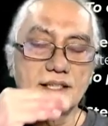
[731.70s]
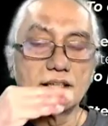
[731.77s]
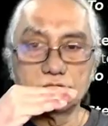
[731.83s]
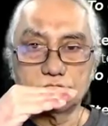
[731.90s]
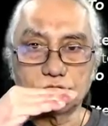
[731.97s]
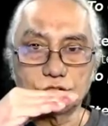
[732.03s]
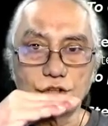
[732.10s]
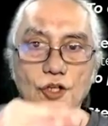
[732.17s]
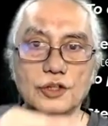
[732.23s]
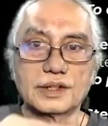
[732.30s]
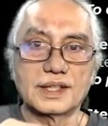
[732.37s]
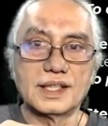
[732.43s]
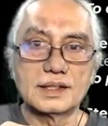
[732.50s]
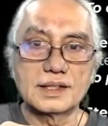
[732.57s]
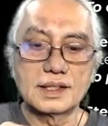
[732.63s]
through your
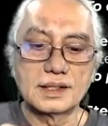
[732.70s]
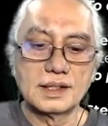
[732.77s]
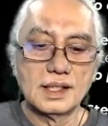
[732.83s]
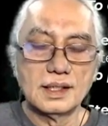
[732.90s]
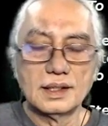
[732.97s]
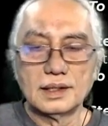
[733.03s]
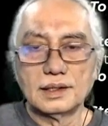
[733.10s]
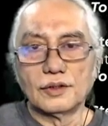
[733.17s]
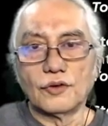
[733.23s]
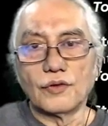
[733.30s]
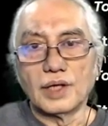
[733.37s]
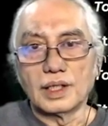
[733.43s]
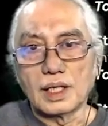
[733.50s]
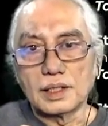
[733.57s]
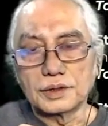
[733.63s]
teeth
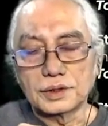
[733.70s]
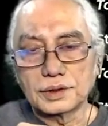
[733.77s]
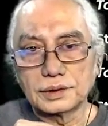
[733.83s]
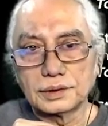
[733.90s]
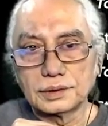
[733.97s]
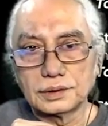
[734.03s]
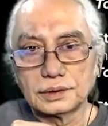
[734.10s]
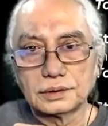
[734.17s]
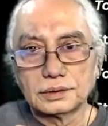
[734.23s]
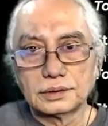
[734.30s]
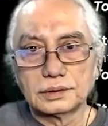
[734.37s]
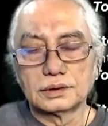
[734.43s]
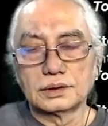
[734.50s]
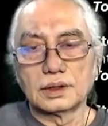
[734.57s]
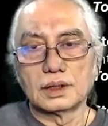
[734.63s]
without
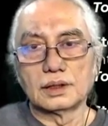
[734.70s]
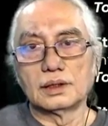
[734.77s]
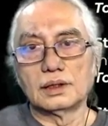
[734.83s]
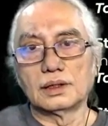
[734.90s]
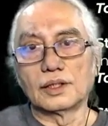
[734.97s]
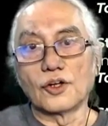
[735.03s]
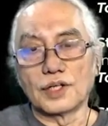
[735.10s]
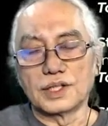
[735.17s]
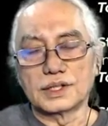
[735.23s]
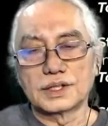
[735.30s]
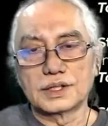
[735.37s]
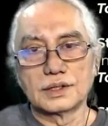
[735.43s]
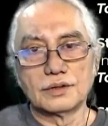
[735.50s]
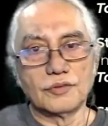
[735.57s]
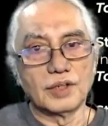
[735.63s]

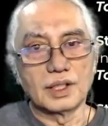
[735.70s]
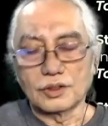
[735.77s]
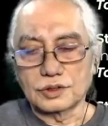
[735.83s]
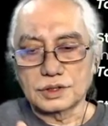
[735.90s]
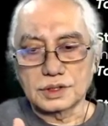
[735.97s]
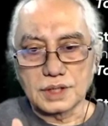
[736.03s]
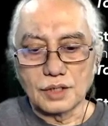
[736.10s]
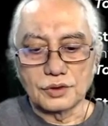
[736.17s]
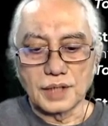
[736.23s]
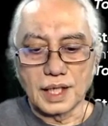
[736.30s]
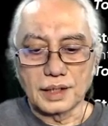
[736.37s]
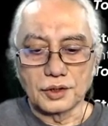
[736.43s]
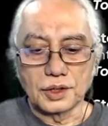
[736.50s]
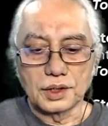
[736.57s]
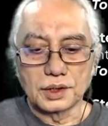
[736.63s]
noise, without sound
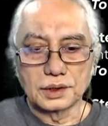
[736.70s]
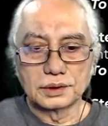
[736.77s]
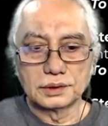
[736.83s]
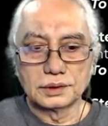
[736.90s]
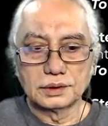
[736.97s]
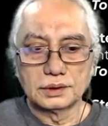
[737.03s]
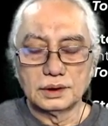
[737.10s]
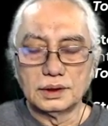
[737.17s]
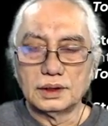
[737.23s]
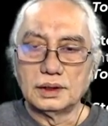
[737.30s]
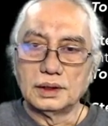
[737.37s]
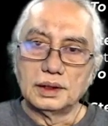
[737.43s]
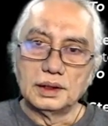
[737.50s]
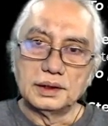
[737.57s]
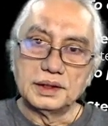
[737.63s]
at all.
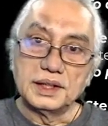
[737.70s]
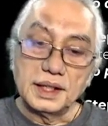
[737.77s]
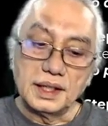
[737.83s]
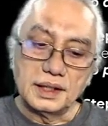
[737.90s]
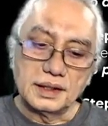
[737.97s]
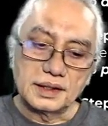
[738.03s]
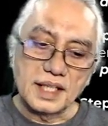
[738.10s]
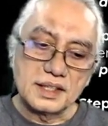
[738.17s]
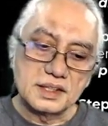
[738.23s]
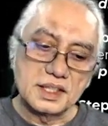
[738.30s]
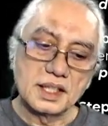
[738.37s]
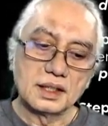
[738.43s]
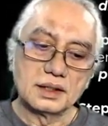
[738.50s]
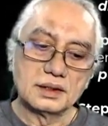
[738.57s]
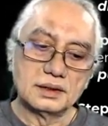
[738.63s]
The
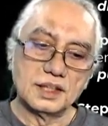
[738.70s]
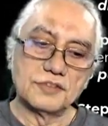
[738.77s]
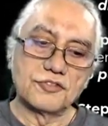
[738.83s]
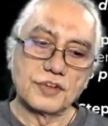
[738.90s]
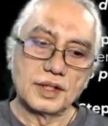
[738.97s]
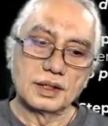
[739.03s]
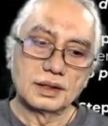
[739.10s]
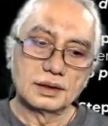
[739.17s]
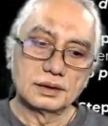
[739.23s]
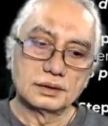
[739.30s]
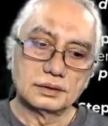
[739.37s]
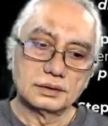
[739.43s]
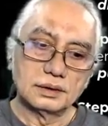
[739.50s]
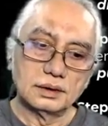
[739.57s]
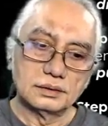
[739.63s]
intention different.
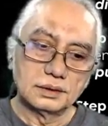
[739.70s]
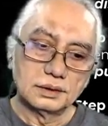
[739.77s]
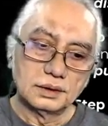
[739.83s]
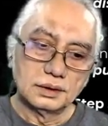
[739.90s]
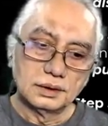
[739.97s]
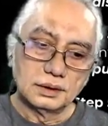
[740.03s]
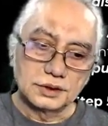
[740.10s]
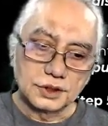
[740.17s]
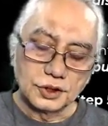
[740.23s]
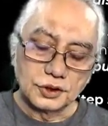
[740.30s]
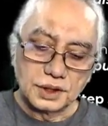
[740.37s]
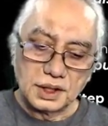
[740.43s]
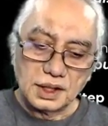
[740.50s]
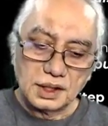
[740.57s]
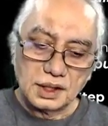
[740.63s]
So
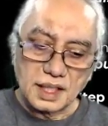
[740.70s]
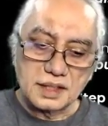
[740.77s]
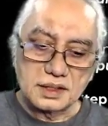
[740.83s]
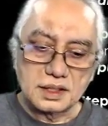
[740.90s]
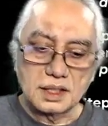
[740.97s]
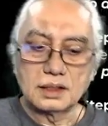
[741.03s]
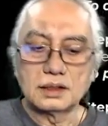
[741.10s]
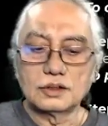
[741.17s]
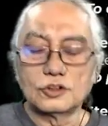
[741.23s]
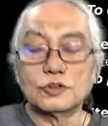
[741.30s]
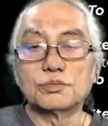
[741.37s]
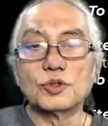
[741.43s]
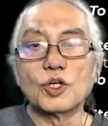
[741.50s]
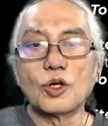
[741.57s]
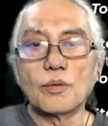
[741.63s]
the intention to
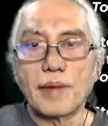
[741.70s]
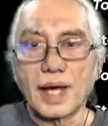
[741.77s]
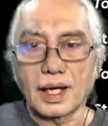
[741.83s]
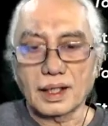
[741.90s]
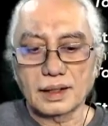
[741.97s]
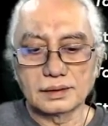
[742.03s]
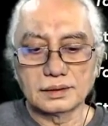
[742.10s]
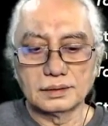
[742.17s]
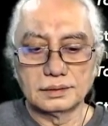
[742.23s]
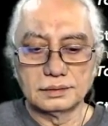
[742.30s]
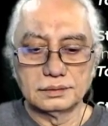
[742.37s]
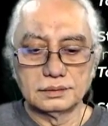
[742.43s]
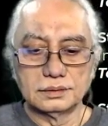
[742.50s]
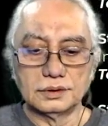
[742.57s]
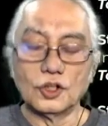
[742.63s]
pull back
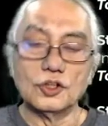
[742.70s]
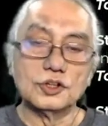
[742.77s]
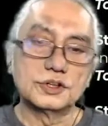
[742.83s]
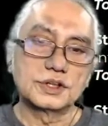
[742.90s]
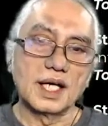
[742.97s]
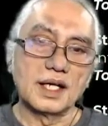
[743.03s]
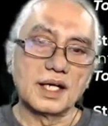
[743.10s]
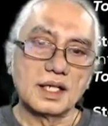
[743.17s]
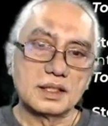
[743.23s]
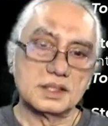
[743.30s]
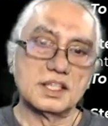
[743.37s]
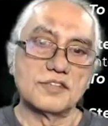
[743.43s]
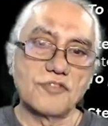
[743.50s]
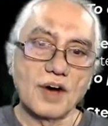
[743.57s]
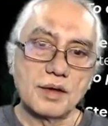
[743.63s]
those
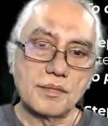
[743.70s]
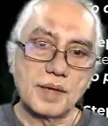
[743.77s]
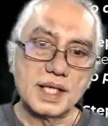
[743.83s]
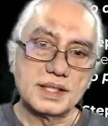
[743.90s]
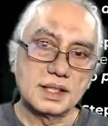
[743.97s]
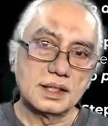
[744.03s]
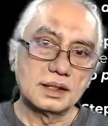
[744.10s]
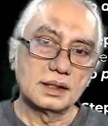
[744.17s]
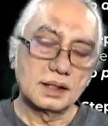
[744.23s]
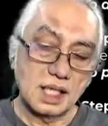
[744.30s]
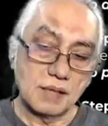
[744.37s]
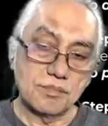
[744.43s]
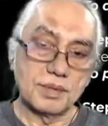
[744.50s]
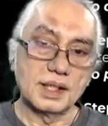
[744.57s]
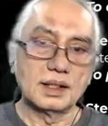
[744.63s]
energy vibration,
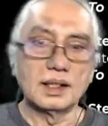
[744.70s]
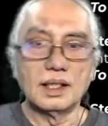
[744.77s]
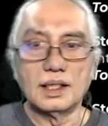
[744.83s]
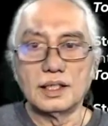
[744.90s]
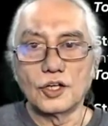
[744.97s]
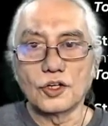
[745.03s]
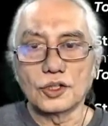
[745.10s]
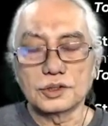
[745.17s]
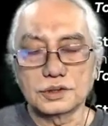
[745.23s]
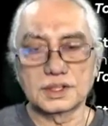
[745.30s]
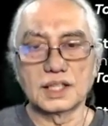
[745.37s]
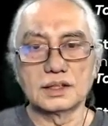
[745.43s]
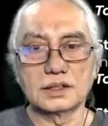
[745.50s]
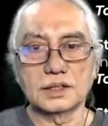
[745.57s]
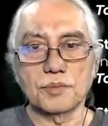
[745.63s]
keep it in your
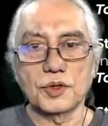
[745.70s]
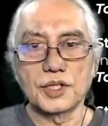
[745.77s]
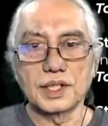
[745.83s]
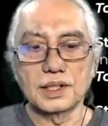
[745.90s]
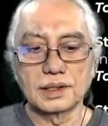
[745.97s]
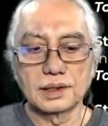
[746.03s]
center point.